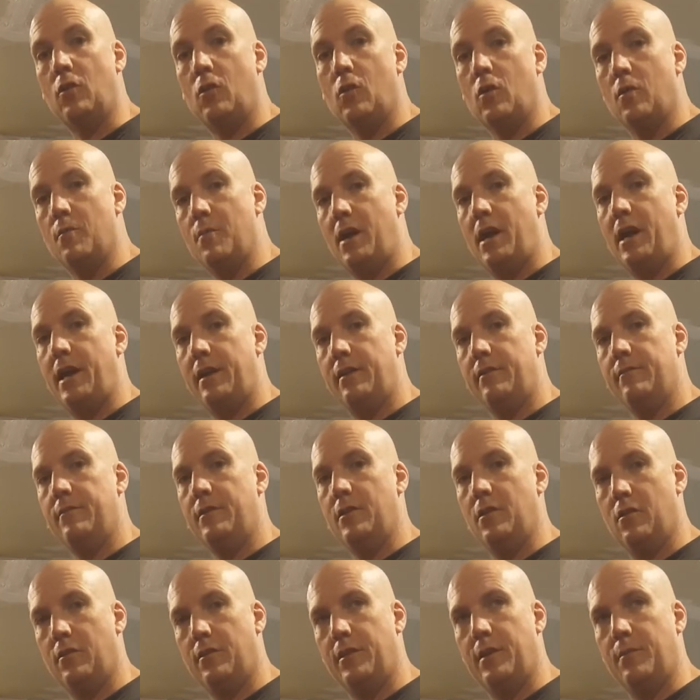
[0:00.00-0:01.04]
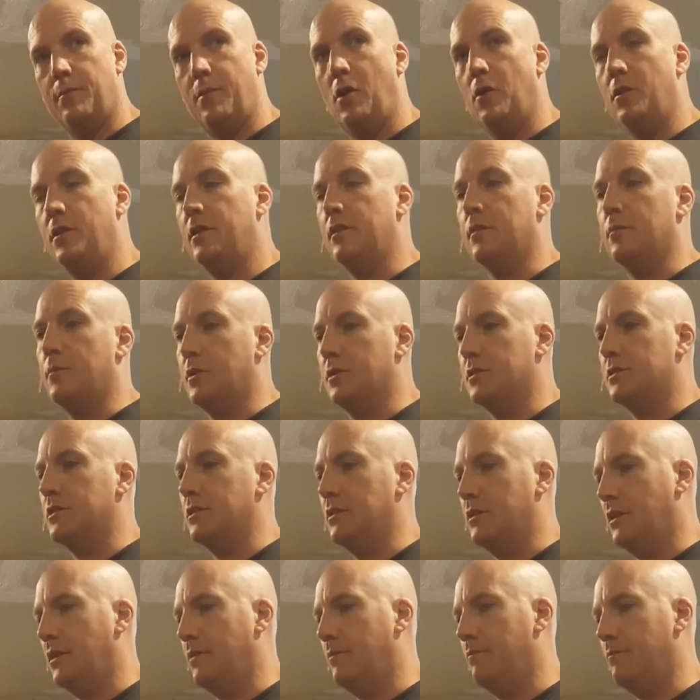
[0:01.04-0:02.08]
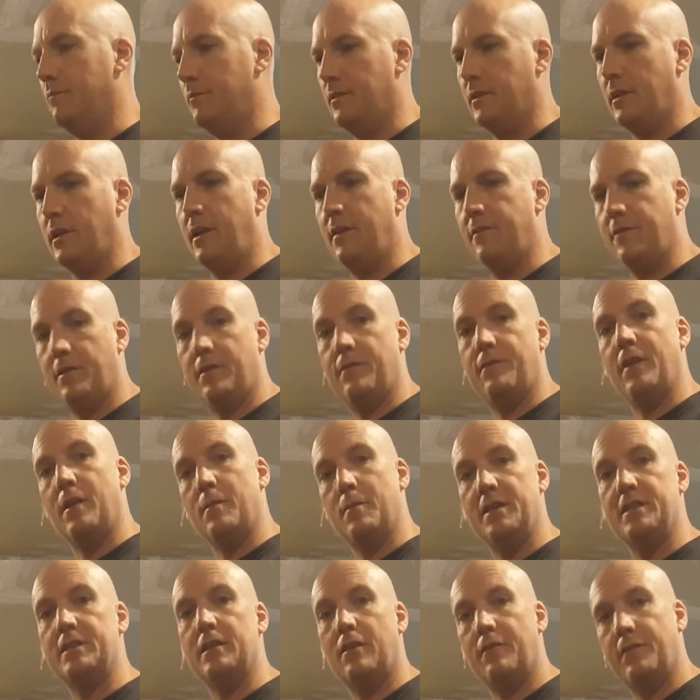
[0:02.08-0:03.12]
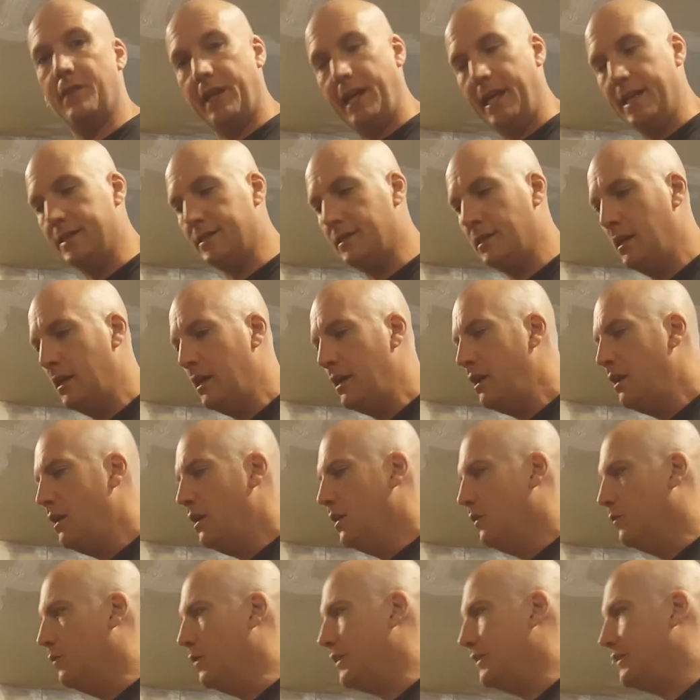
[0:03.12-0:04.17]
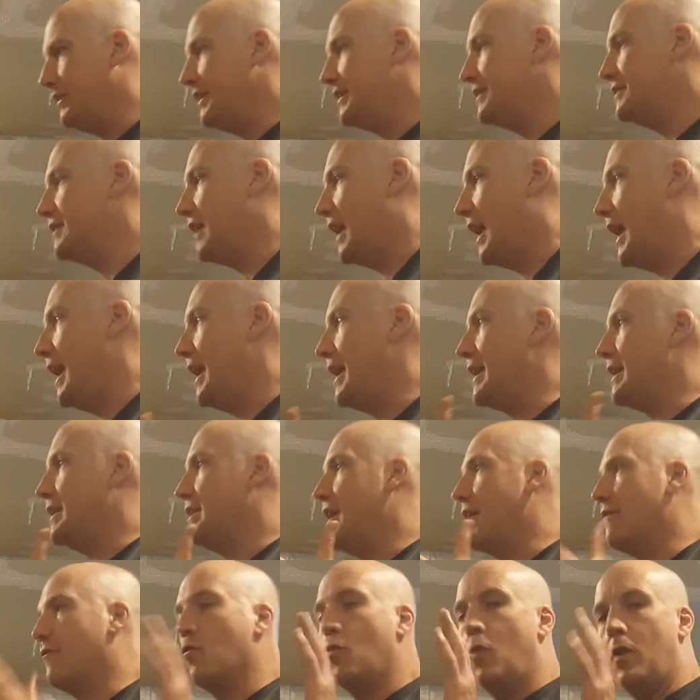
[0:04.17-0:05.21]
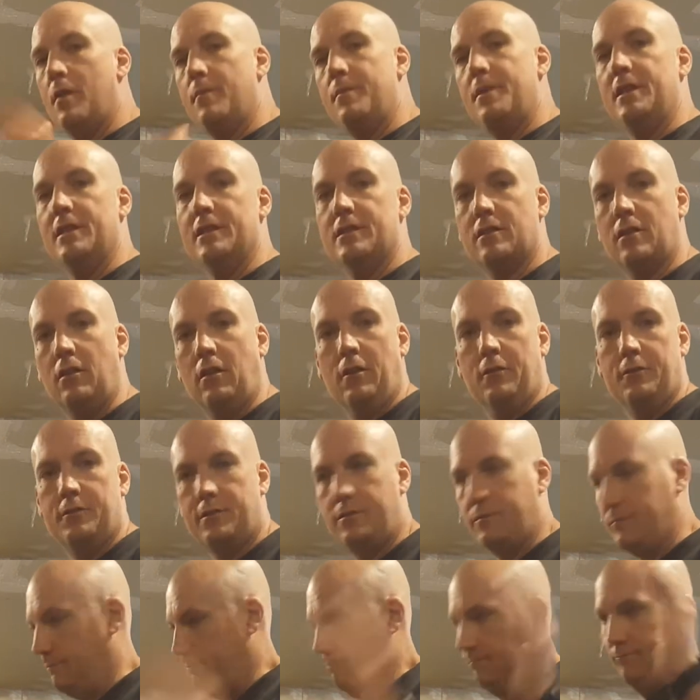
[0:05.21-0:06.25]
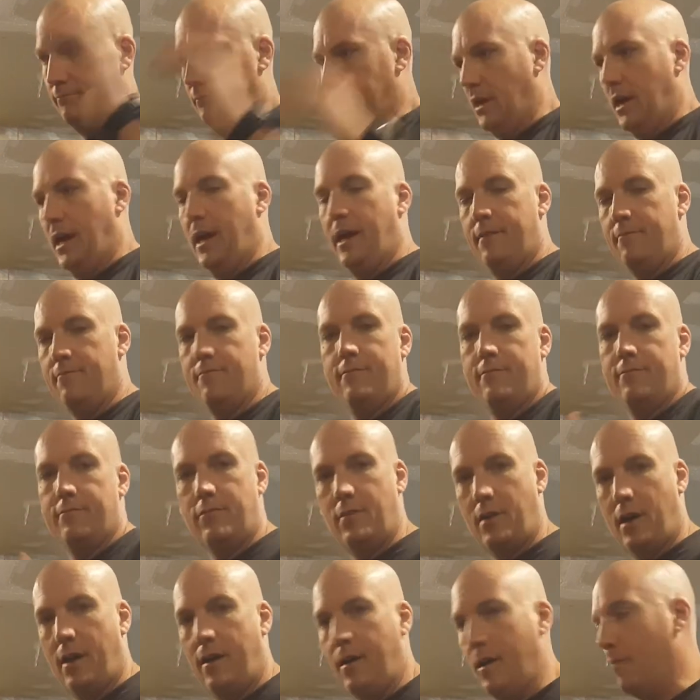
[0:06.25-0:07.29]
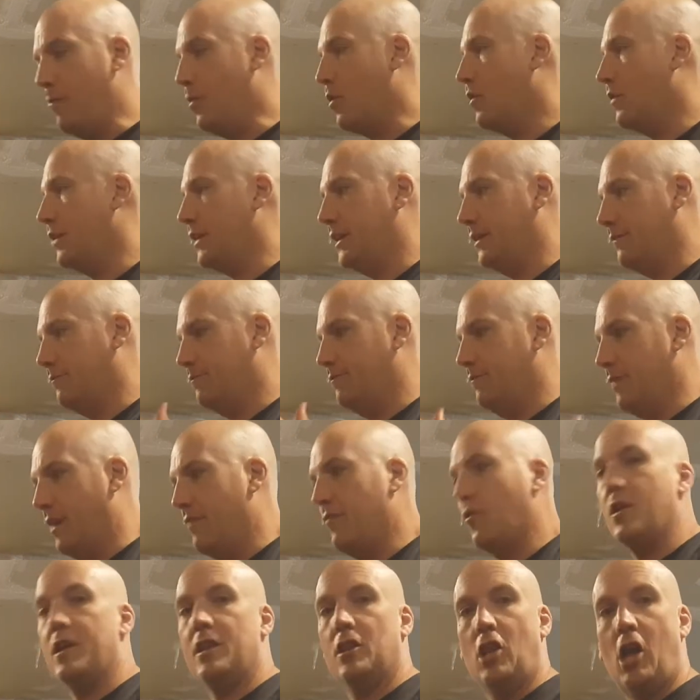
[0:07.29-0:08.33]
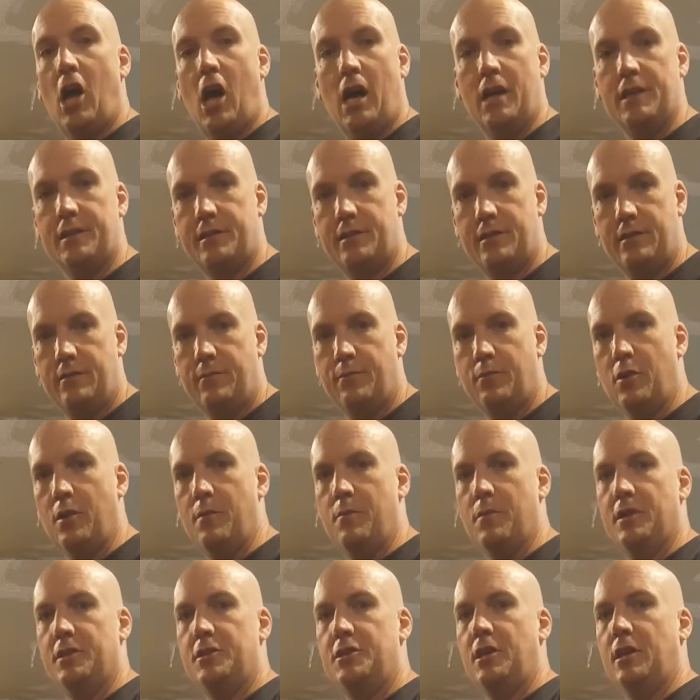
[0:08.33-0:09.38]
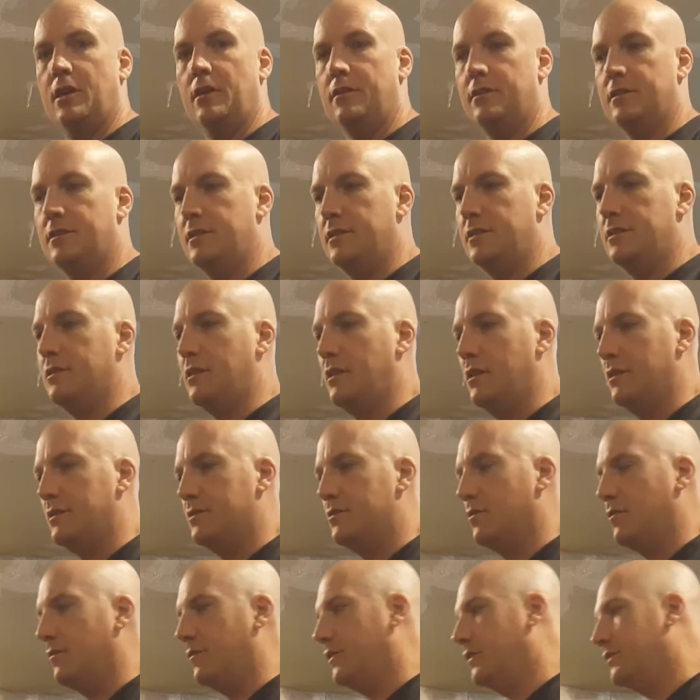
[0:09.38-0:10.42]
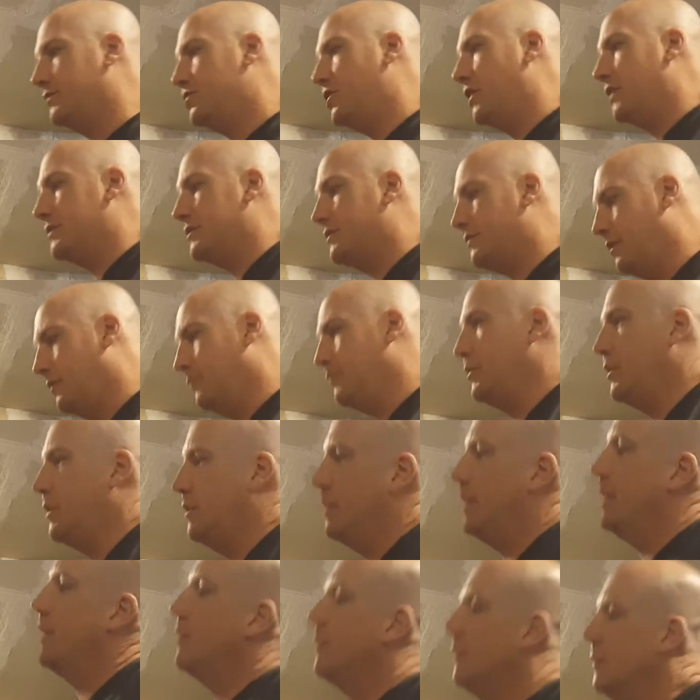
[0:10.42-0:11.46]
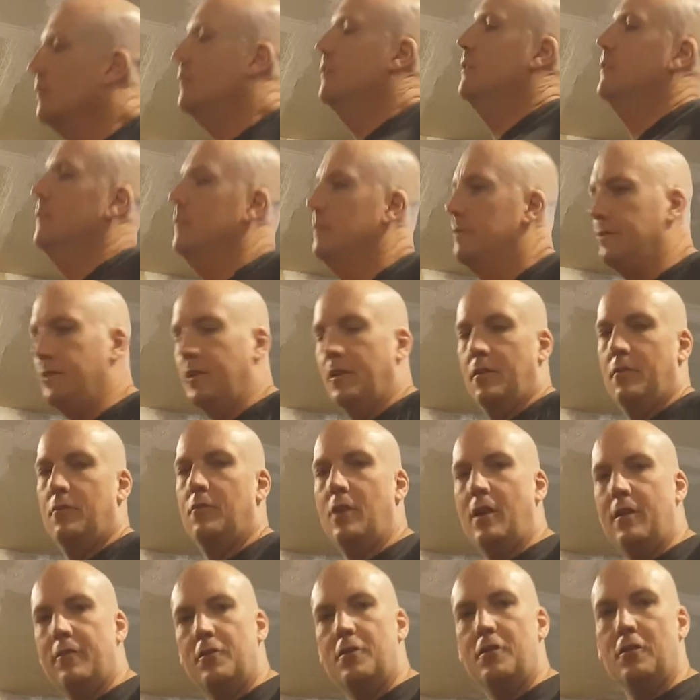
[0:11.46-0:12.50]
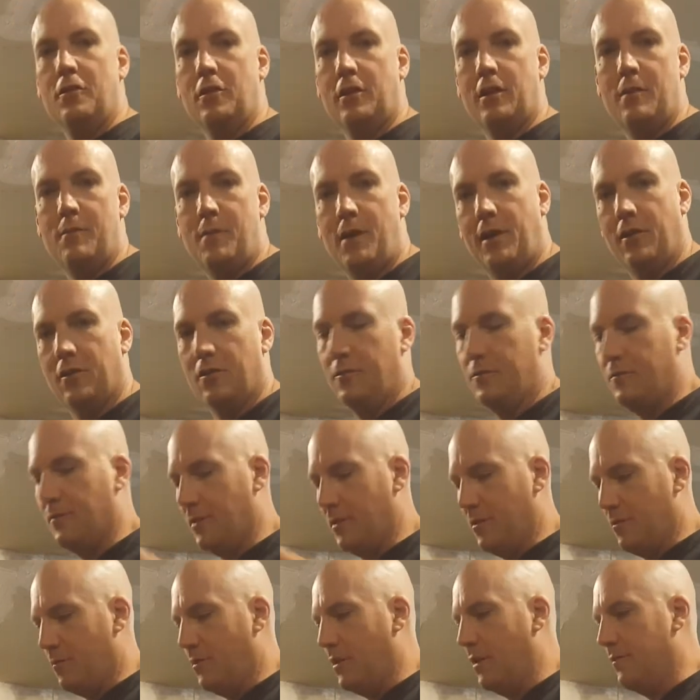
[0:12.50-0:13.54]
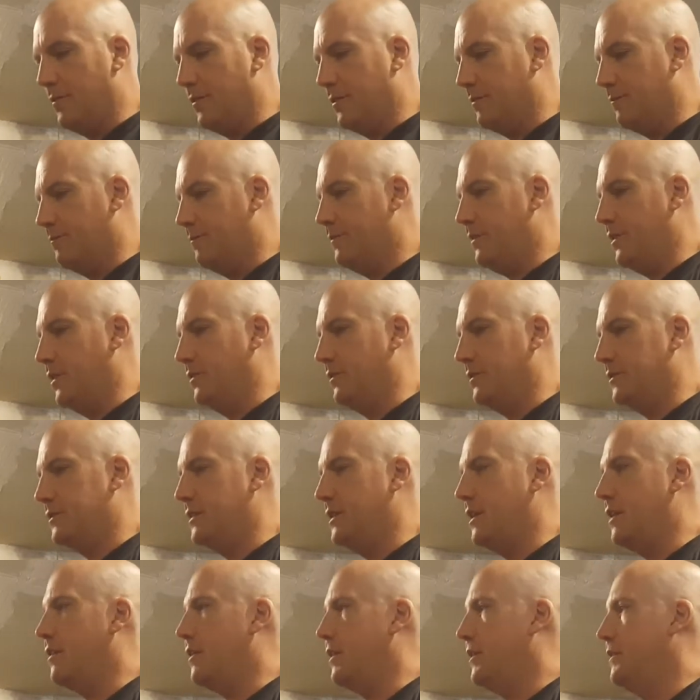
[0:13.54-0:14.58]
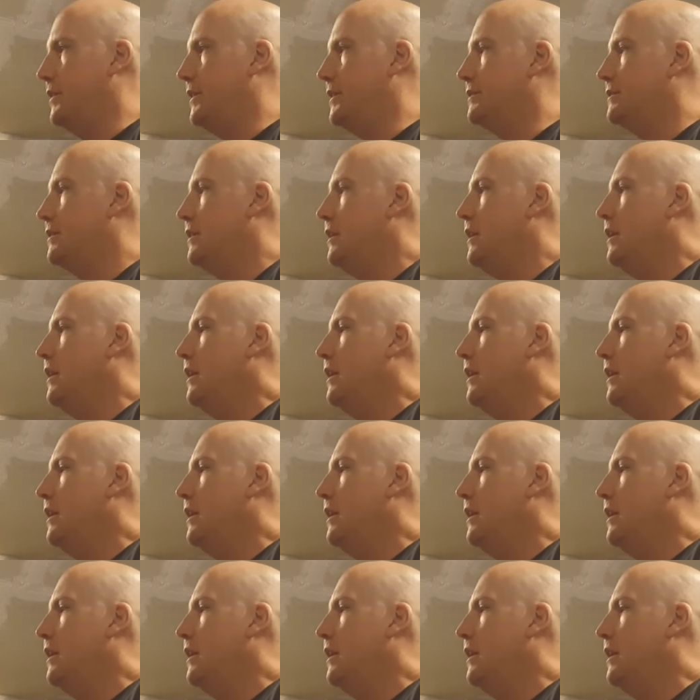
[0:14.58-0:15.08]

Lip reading: or my the opponent, the person that I have to defend myself against. With this, I never want to be this close. I've already lost pretty much here. This is sort of a chest thumping, like whatever, you're looking at my girlfriend or whatever the scenario is.